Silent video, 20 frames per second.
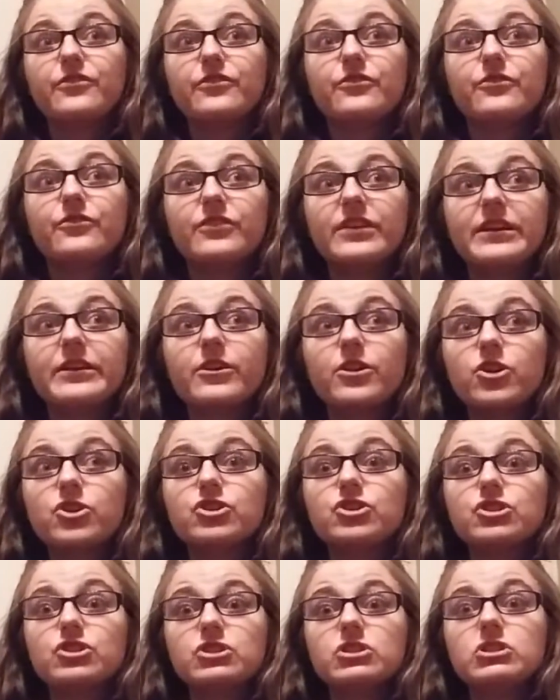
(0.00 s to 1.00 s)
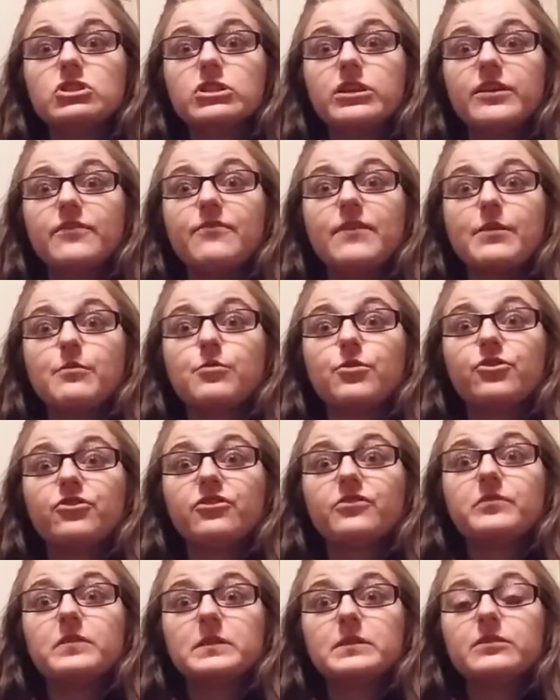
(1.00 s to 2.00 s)
Like, if I were to
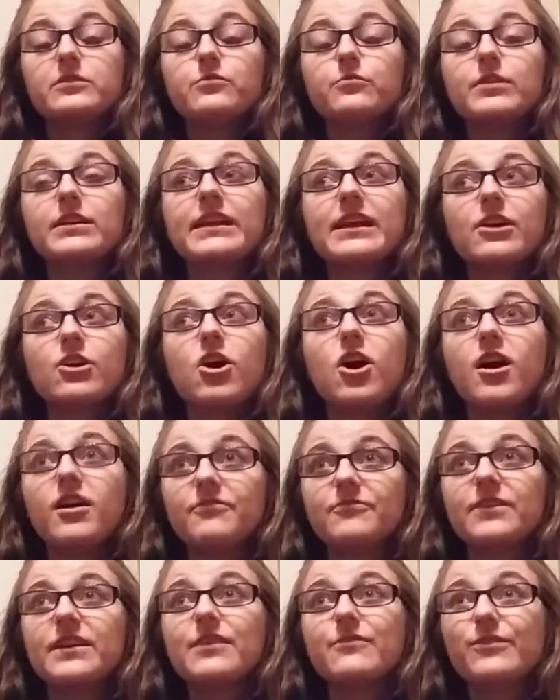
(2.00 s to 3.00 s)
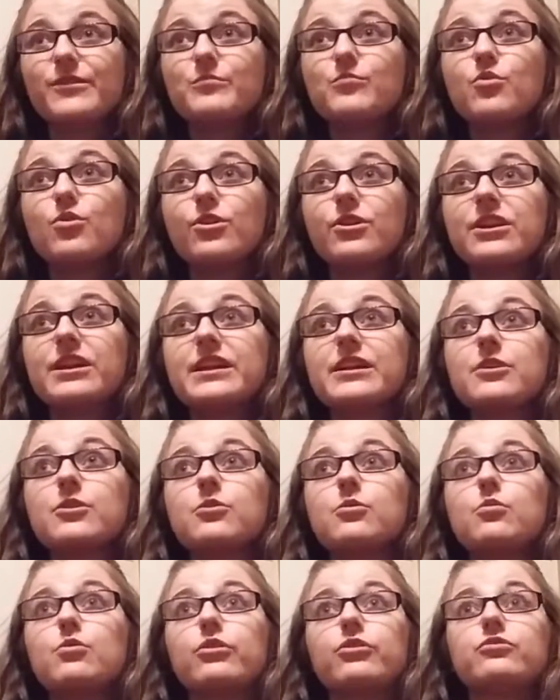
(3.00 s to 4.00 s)
get coffee every morning
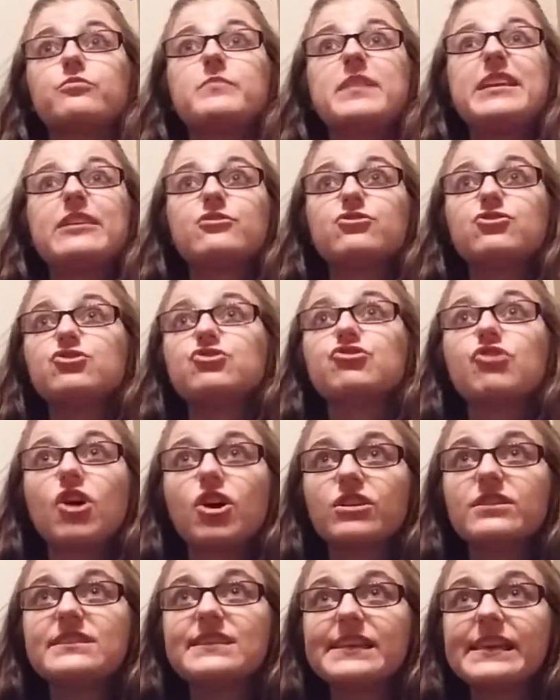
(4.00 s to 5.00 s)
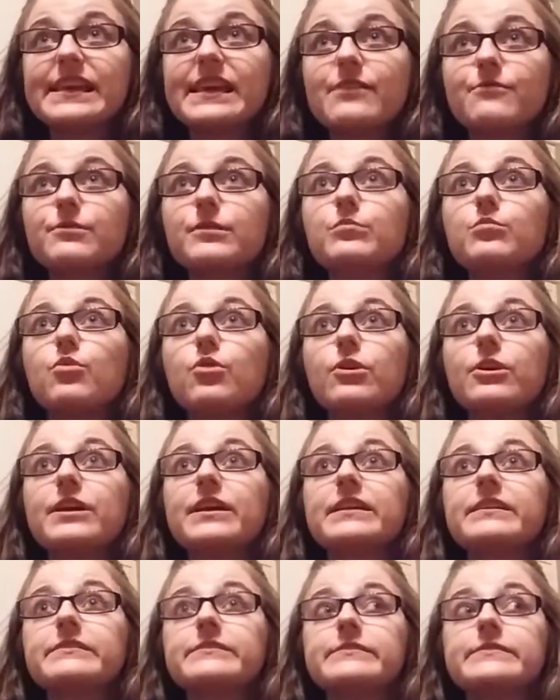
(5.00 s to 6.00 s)
or make strong tea every
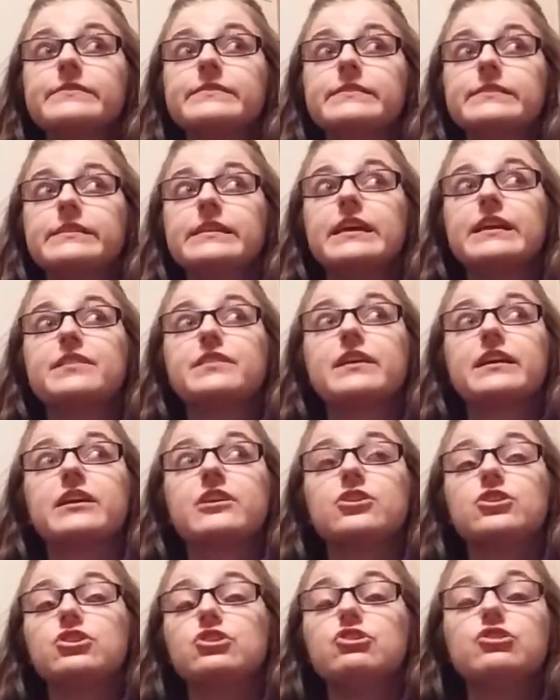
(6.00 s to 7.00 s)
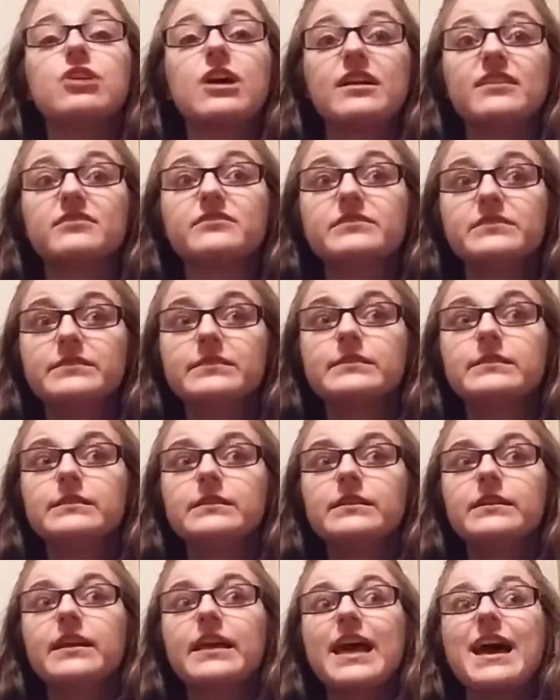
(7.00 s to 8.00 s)
morning and like not
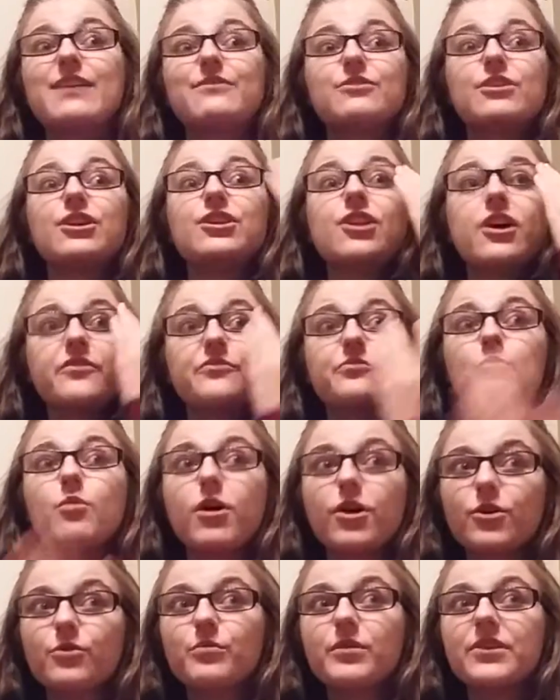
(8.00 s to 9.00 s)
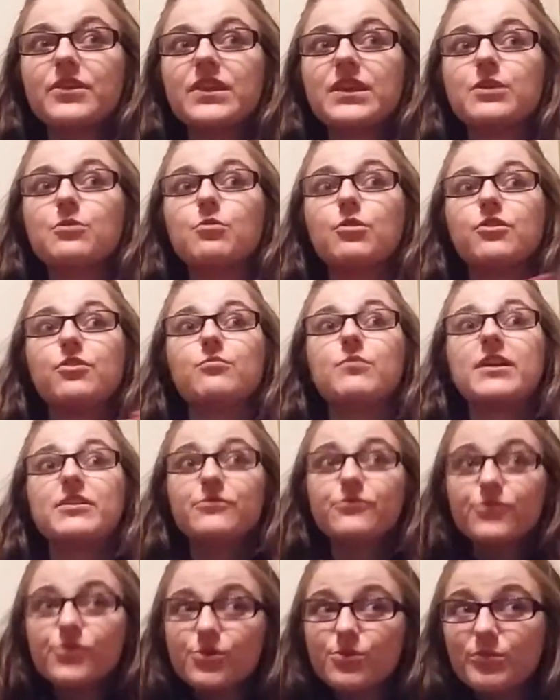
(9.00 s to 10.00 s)
have enough water with it or the right
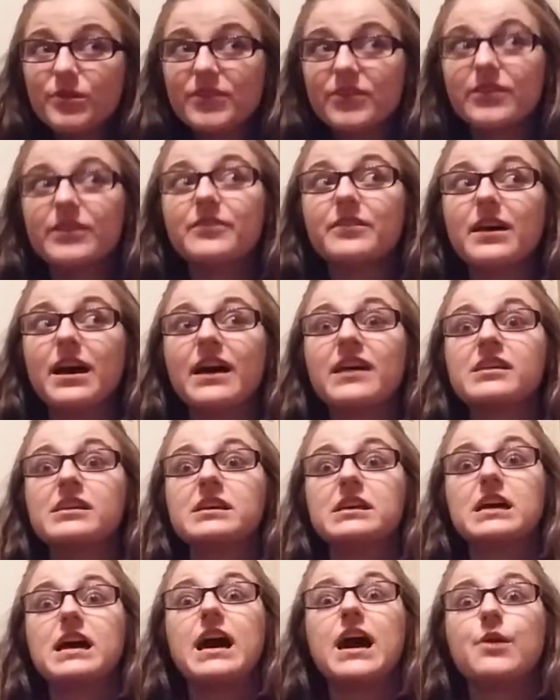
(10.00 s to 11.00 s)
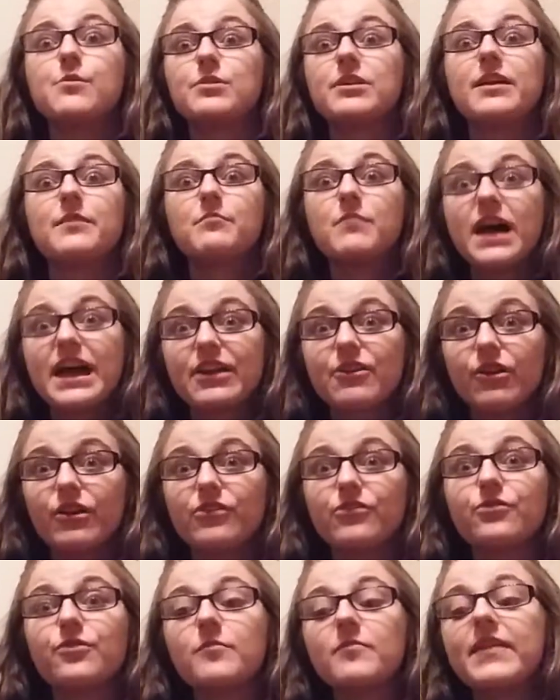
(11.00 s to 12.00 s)
food with it, I would get
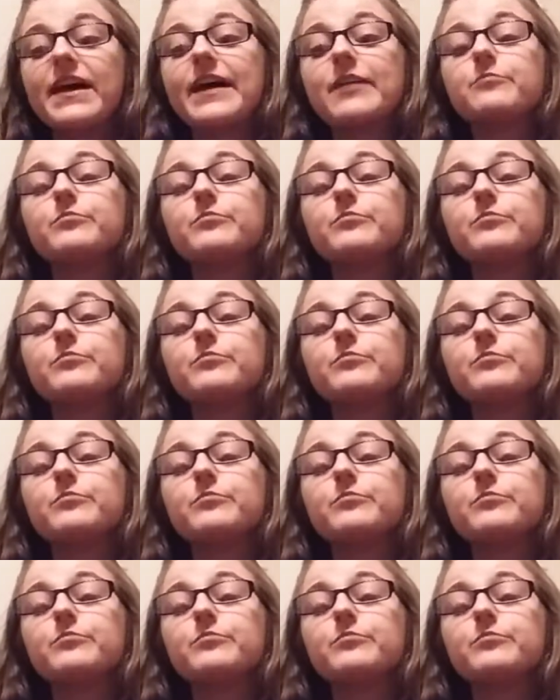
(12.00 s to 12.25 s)
migraines from that.